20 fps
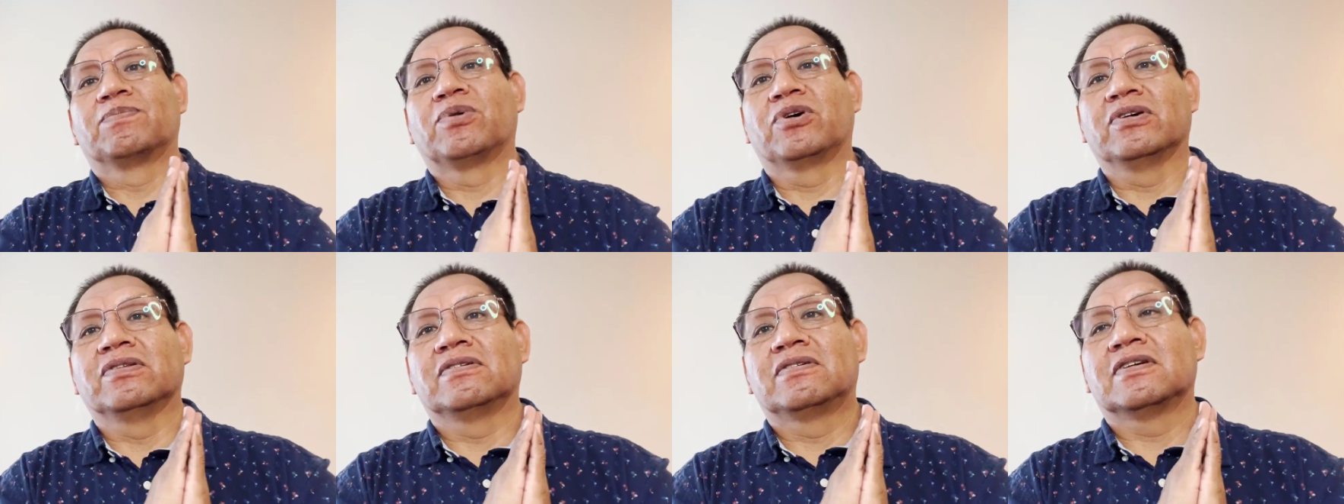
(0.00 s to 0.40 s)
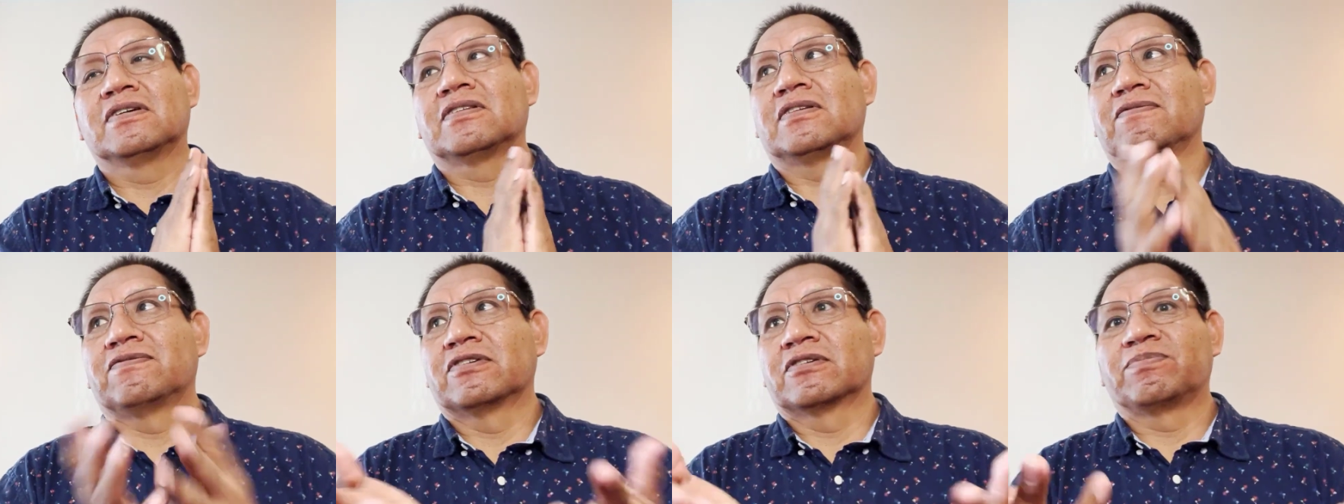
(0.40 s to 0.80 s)

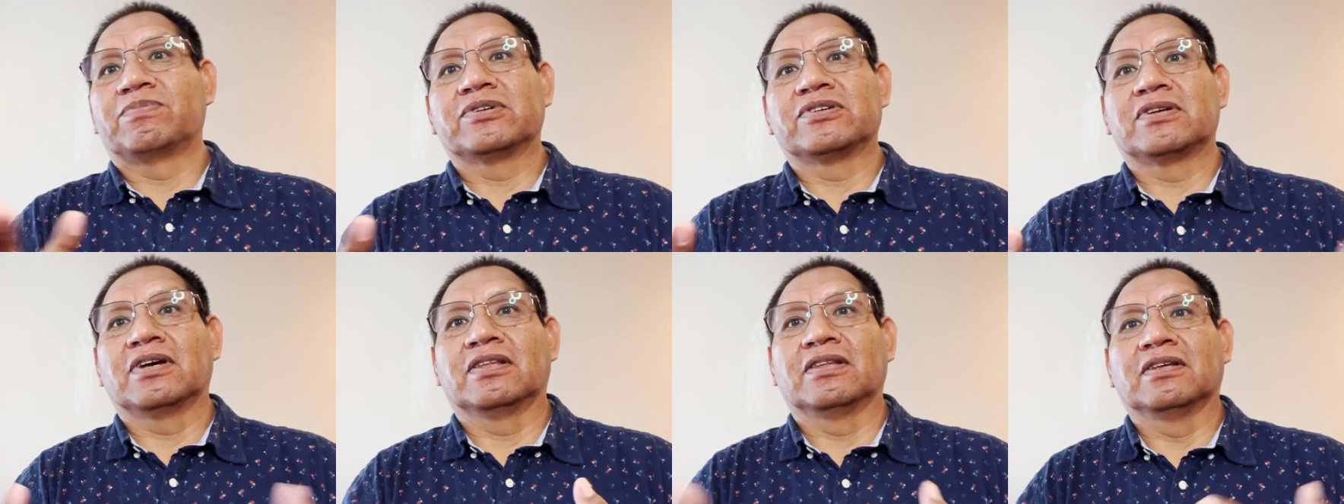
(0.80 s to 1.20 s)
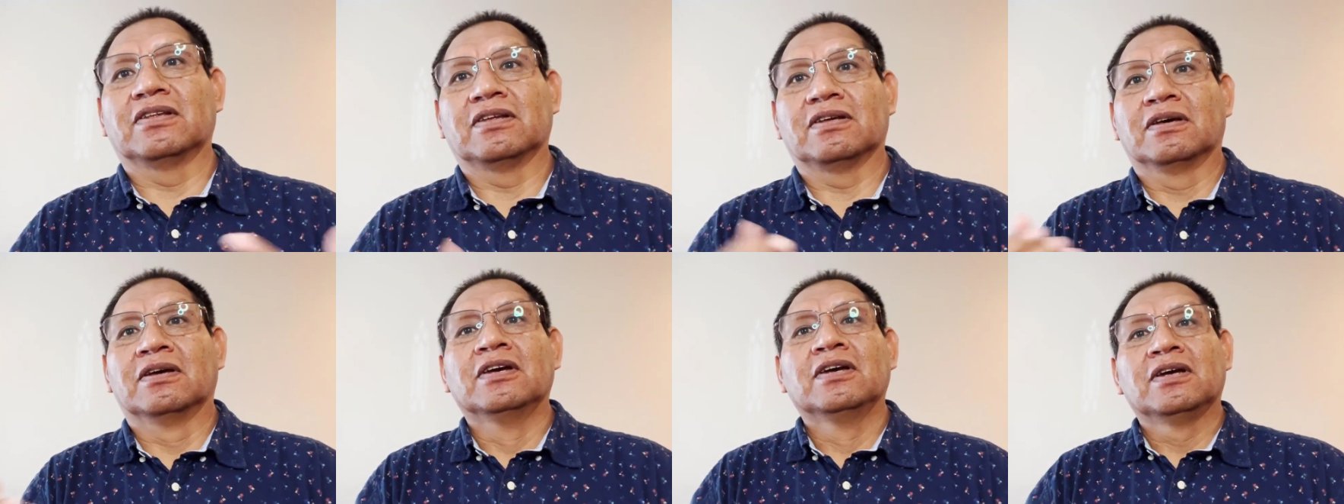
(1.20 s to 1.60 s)

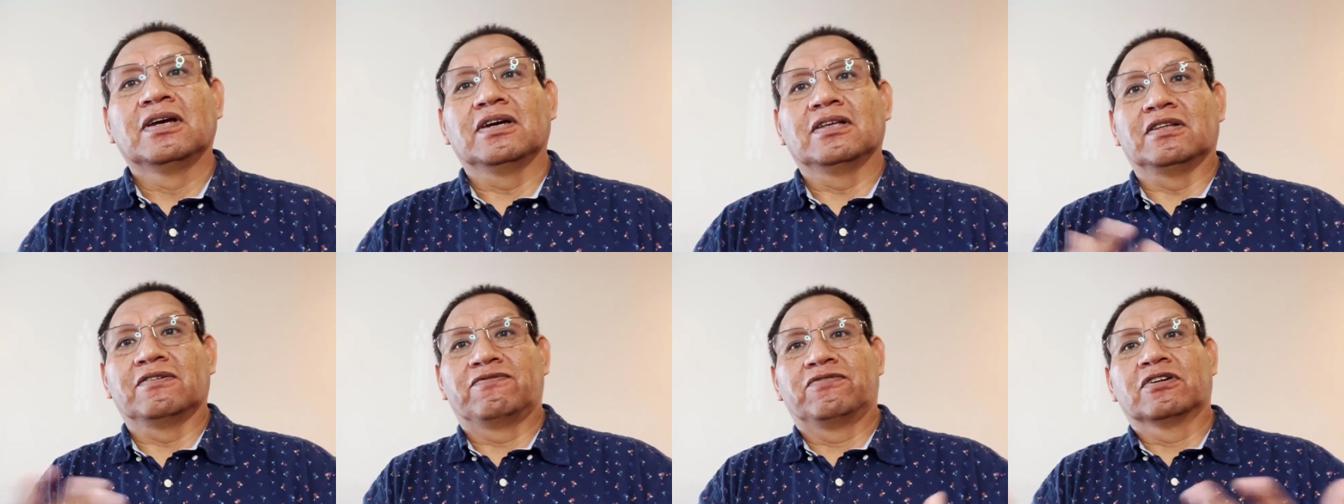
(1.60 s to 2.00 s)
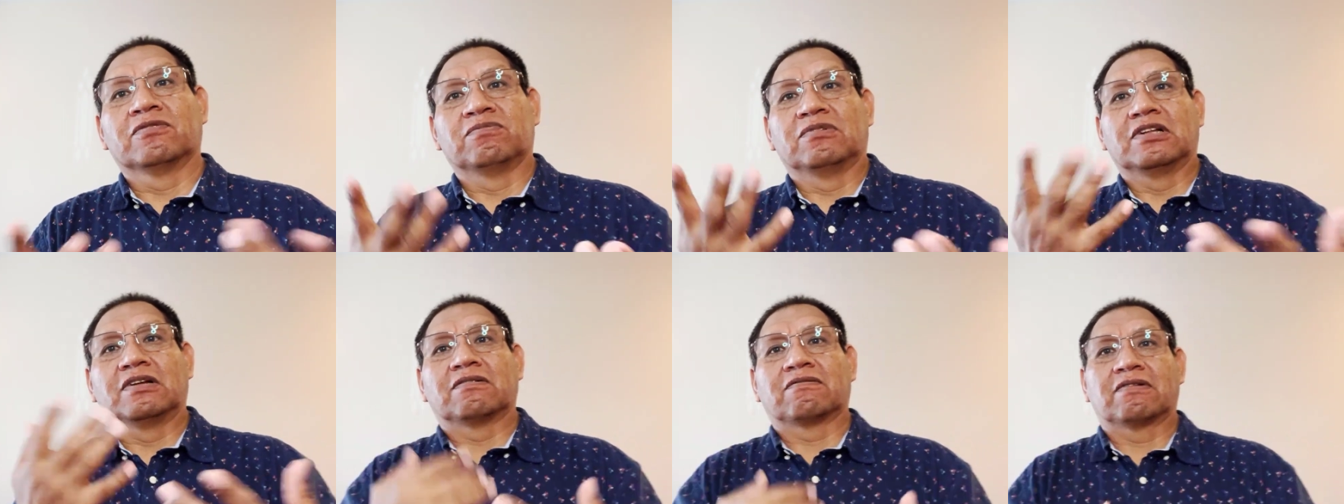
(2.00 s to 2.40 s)
0.64% in the
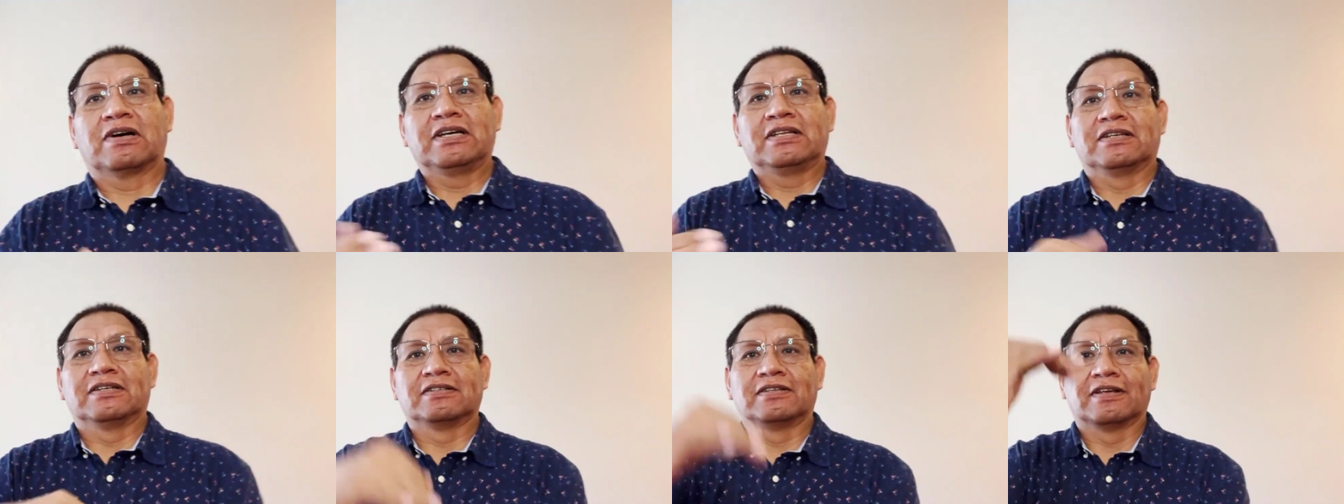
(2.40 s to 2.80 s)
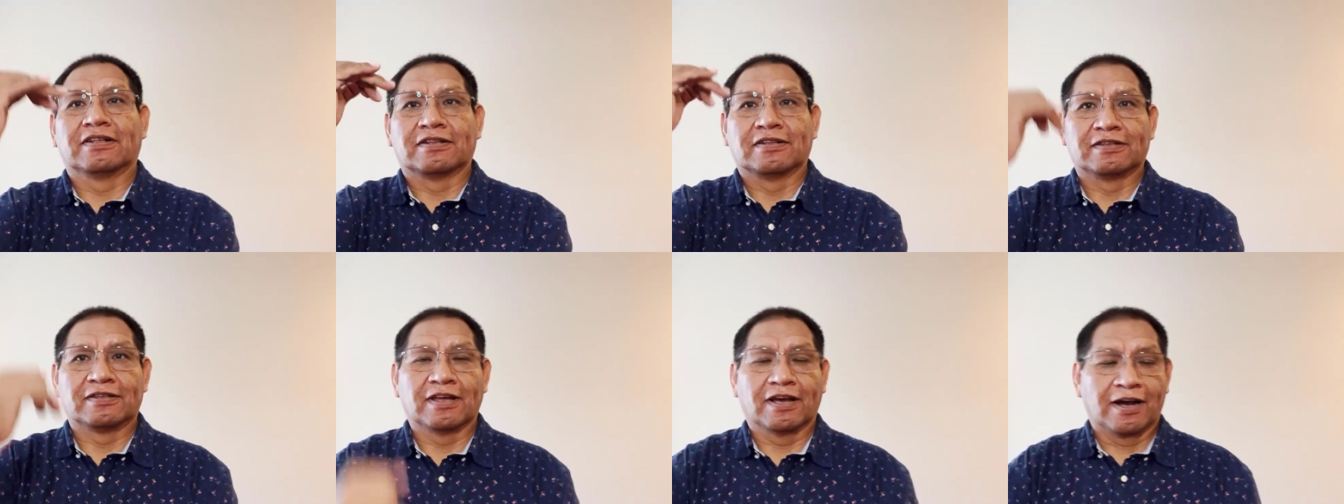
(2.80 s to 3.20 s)
formula, right?
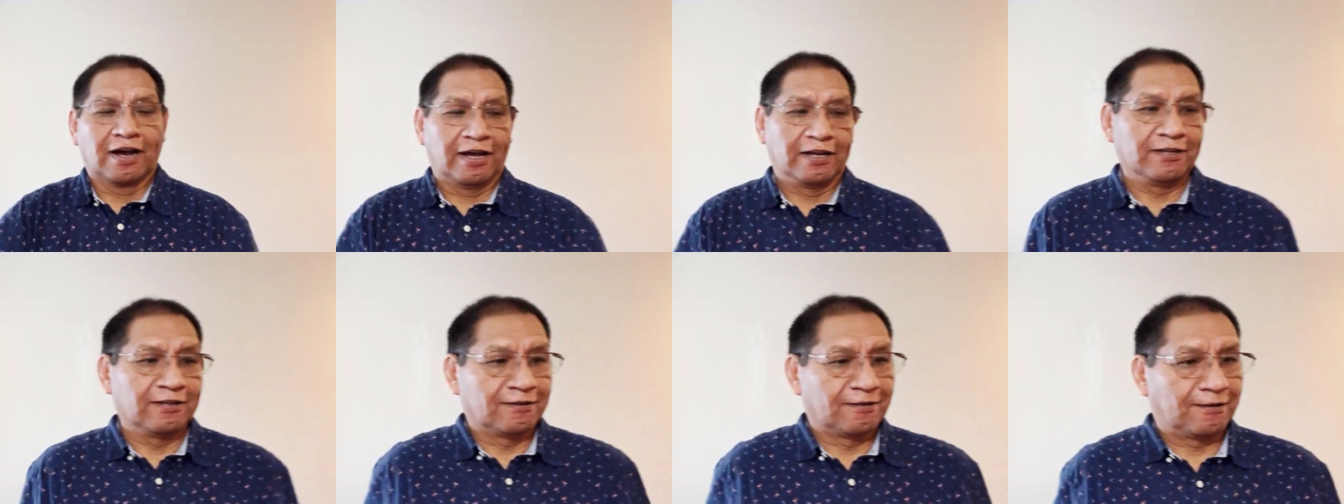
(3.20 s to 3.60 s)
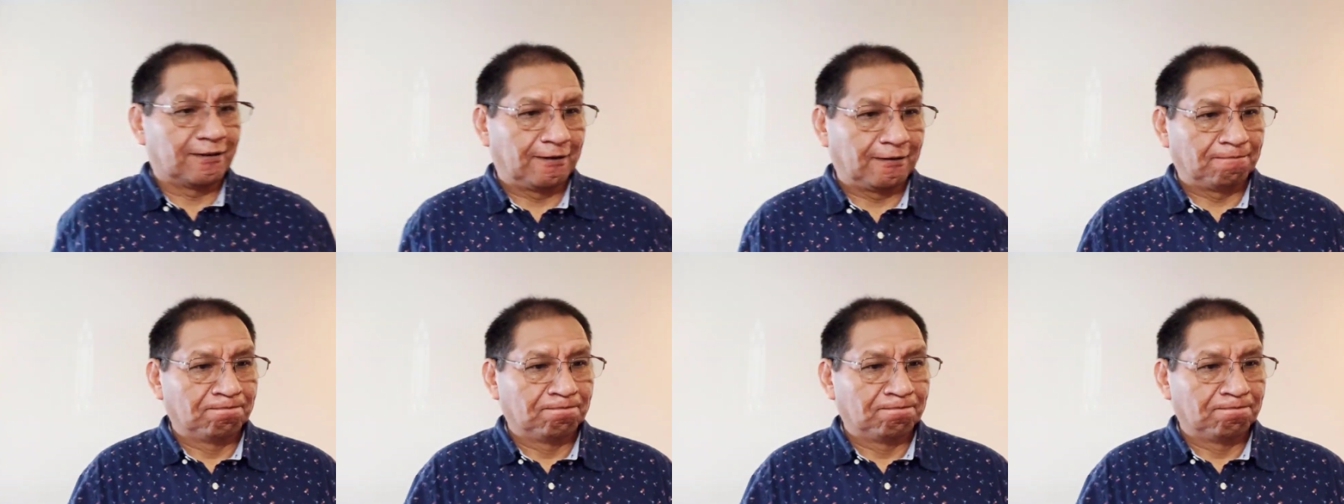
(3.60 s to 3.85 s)
The highest